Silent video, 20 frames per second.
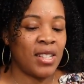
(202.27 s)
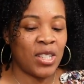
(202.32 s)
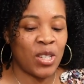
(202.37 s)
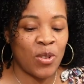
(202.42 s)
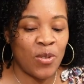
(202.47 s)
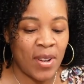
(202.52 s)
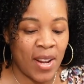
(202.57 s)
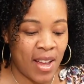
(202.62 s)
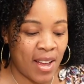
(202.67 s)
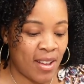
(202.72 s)
is
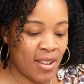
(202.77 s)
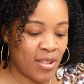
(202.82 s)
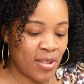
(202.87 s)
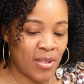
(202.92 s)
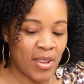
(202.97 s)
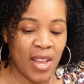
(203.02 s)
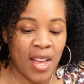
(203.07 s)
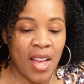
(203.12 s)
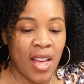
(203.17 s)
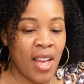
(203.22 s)
so
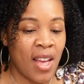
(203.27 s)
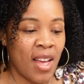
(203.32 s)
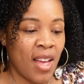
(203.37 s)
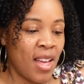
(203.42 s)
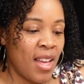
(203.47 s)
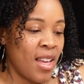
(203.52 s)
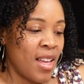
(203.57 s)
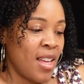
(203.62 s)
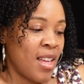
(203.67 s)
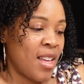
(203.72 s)
loud.
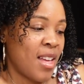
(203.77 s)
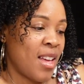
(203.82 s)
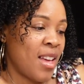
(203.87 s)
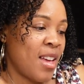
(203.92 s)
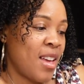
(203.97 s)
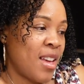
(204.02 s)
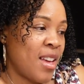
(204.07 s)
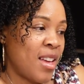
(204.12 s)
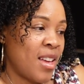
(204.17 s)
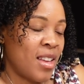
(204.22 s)

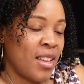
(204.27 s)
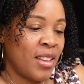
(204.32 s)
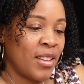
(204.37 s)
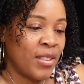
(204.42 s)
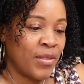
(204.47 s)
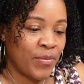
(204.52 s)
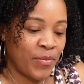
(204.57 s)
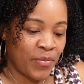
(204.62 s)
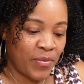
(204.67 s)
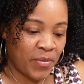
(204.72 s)
I
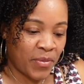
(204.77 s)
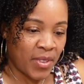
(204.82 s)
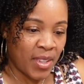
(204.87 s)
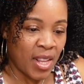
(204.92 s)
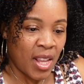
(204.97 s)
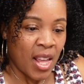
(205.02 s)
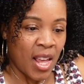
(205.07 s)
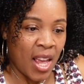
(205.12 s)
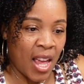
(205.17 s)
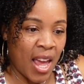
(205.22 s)

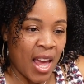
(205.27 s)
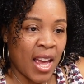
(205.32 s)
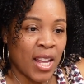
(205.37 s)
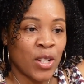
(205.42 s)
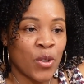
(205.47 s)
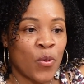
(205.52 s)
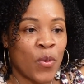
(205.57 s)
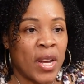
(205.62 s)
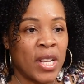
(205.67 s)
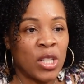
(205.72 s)
had
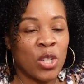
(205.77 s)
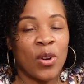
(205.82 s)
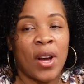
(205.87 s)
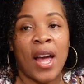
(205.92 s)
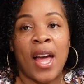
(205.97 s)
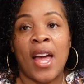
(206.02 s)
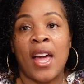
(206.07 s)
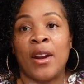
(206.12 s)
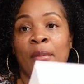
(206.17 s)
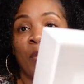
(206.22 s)
to wait till I
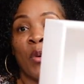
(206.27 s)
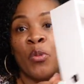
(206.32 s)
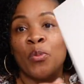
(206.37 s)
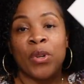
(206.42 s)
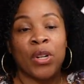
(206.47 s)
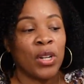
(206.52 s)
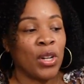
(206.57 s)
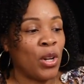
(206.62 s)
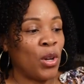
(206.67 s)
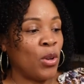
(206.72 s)
had a
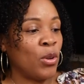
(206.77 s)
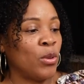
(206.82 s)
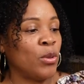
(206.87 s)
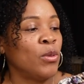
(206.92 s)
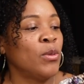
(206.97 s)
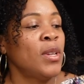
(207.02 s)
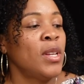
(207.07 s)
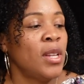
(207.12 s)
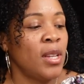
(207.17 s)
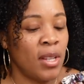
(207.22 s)
moment
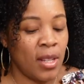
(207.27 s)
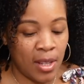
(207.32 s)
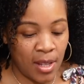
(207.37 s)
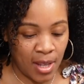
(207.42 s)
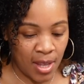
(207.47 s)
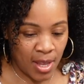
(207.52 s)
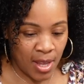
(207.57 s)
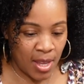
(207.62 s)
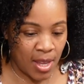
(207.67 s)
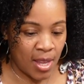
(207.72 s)
alone
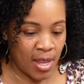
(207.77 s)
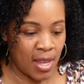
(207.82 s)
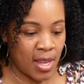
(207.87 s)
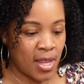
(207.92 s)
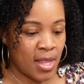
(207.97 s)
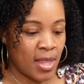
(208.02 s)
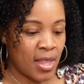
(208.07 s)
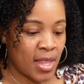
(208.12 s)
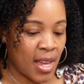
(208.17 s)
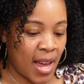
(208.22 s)

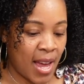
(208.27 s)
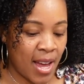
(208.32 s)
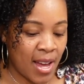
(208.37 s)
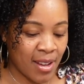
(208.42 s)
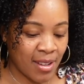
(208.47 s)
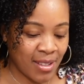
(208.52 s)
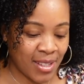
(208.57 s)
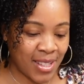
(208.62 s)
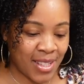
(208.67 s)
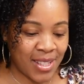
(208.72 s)
in the
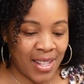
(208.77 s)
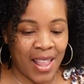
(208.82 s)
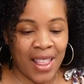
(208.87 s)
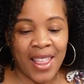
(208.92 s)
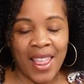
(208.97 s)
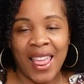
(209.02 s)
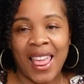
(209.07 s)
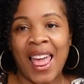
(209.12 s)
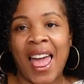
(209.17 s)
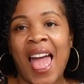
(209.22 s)
house.
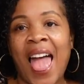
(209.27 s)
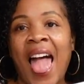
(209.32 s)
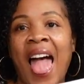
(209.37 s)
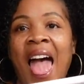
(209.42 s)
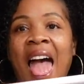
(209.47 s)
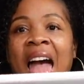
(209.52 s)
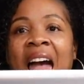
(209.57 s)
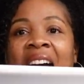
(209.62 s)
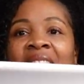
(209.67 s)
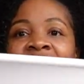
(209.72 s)
Yeah,
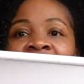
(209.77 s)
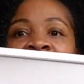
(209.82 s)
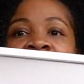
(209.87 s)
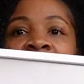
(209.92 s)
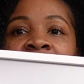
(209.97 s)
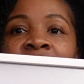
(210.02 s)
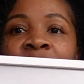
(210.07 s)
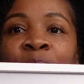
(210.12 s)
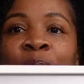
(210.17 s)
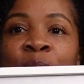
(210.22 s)
look at
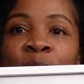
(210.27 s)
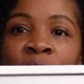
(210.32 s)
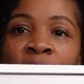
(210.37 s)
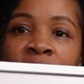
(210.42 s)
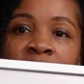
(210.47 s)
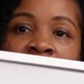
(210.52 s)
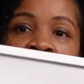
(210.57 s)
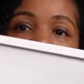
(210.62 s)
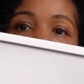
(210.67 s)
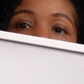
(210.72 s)
that.
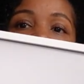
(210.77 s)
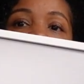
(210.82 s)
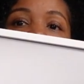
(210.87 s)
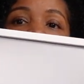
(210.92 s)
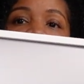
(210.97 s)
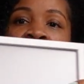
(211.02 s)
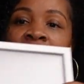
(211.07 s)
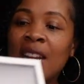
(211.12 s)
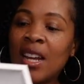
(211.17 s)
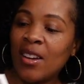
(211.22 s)

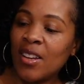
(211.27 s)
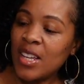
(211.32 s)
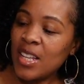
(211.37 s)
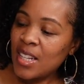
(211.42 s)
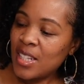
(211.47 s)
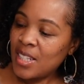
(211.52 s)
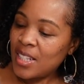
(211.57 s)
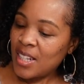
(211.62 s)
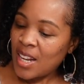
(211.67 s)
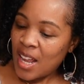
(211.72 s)
Now
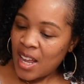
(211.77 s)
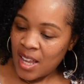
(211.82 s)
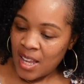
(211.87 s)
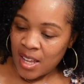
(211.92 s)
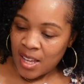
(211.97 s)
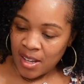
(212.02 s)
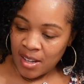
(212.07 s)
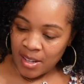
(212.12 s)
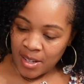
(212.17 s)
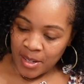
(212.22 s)
it's
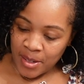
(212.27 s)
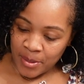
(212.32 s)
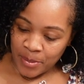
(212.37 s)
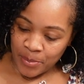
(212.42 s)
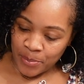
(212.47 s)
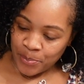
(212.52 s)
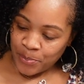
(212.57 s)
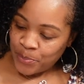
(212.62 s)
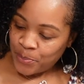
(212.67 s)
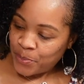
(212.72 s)
like,
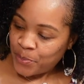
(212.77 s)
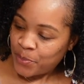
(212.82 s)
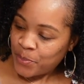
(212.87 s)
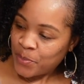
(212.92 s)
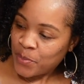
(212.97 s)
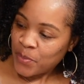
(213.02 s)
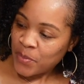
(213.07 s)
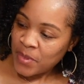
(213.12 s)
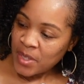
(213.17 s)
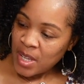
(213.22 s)
um,
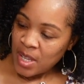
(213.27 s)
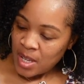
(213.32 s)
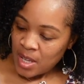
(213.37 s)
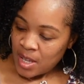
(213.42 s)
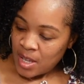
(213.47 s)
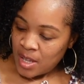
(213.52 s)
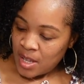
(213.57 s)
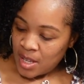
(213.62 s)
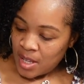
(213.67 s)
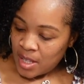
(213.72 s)

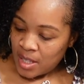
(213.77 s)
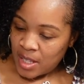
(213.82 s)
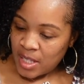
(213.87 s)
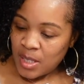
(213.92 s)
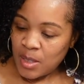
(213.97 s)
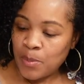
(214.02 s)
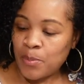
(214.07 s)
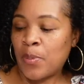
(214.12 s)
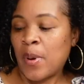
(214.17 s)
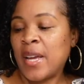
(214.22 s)

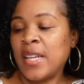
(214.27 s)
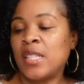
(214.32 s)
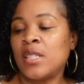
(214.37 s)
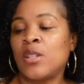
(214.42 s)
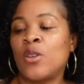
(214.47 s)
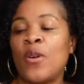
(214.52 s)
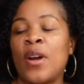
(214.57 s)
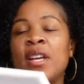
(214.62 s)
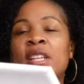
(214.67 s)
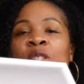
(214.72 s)
this space
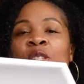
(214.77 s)
gray